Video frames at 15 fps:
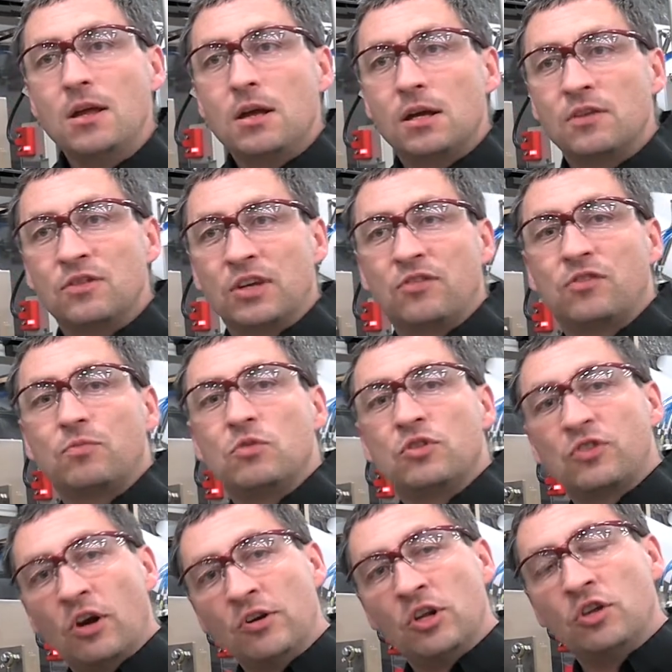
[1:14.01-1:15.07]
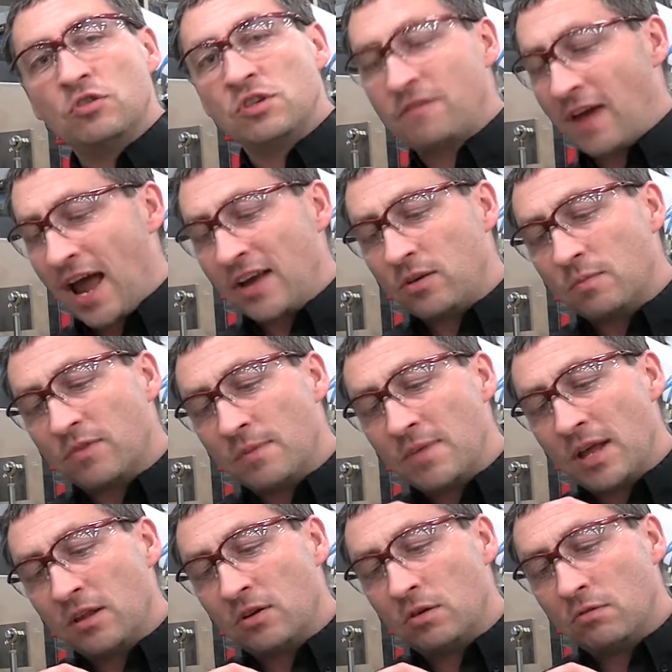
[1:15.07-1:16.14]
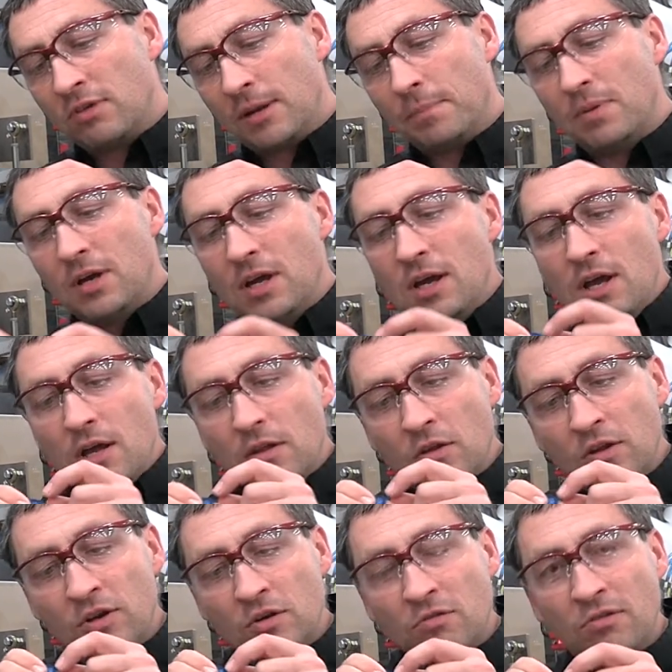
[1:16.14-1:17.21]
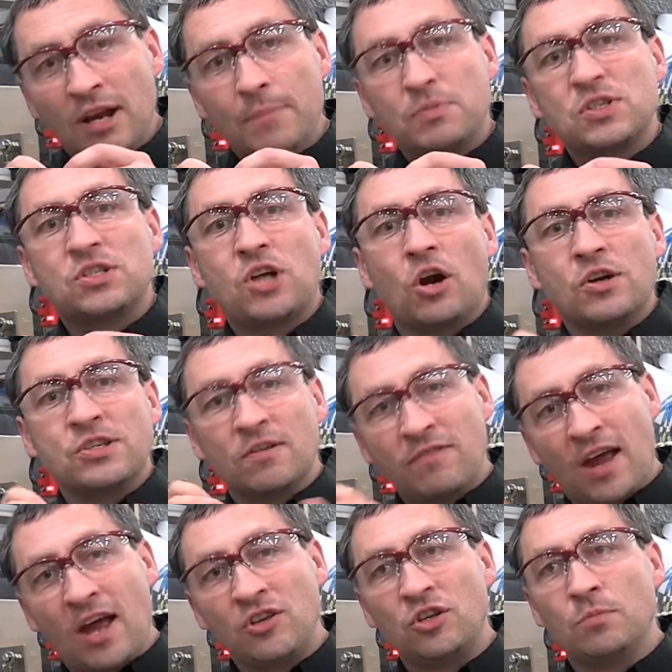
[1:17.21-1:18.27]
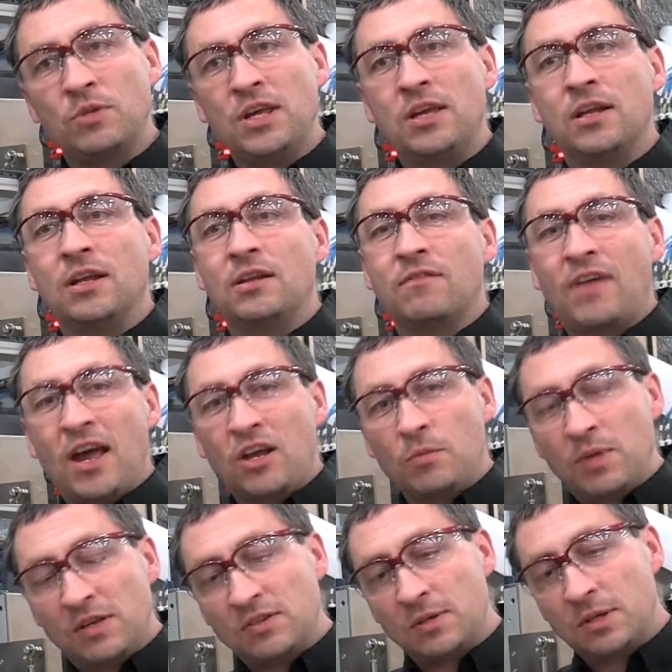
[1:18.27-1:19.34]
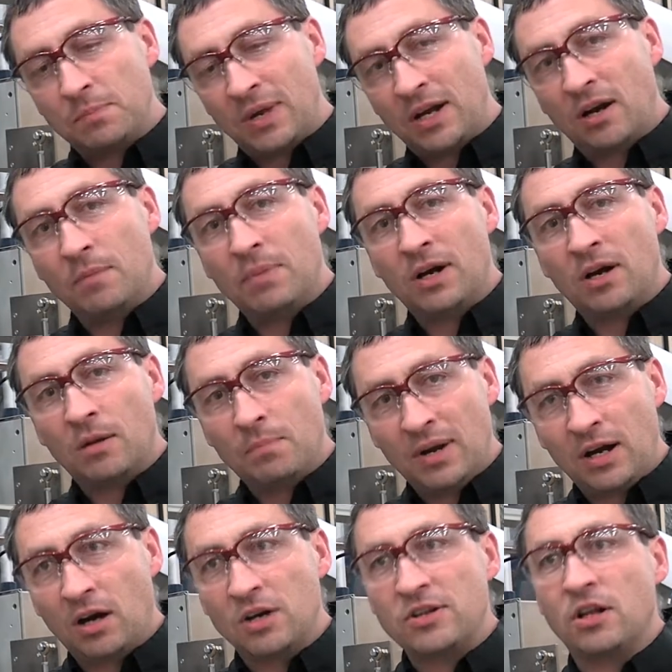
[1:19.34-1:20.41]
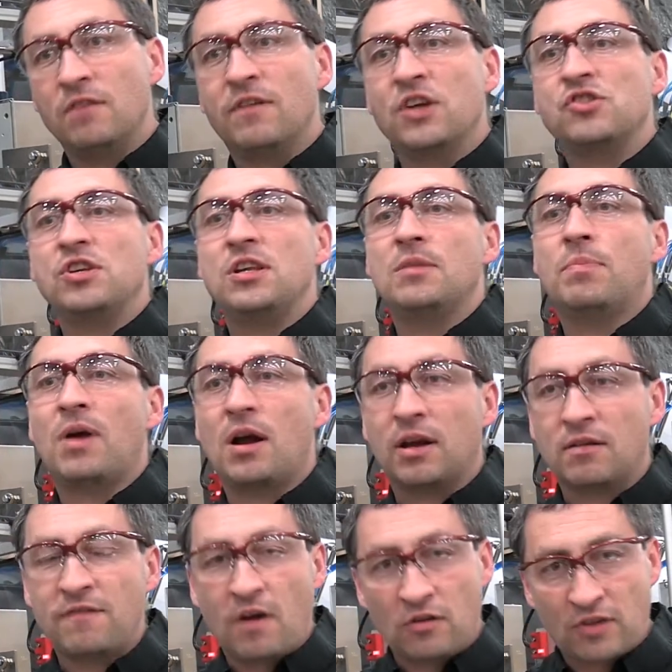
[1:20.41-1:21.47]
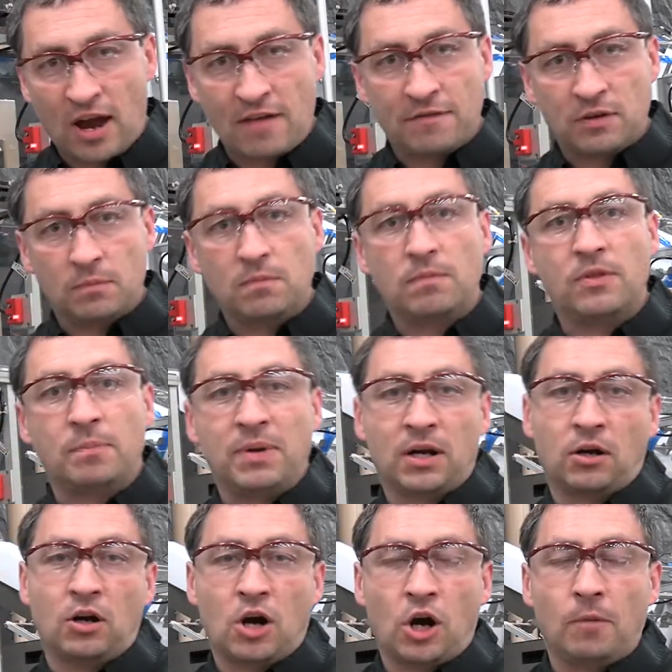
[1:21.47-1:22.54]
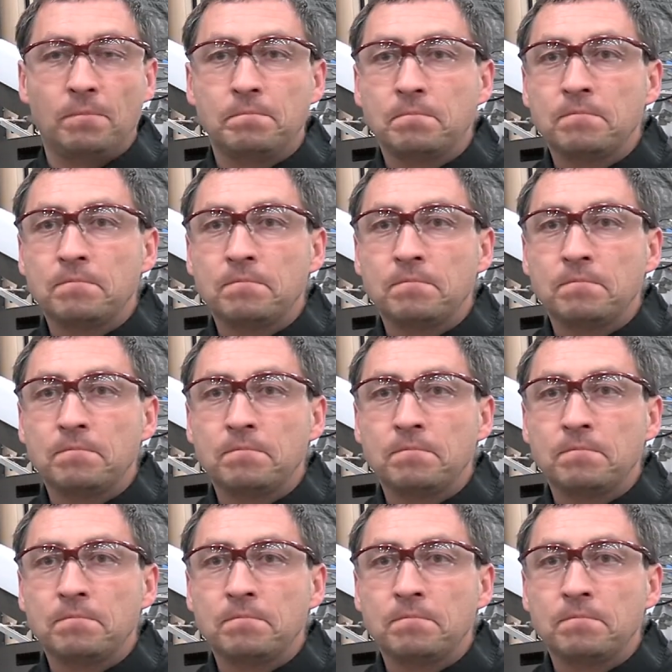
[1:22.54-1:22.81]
because it's starting to lose vacuum from that little rip. The little rip starts a vacuum leak, and then the vacuum leak gets bigger, bigger, bigger until eventually the product falls off the picker arm.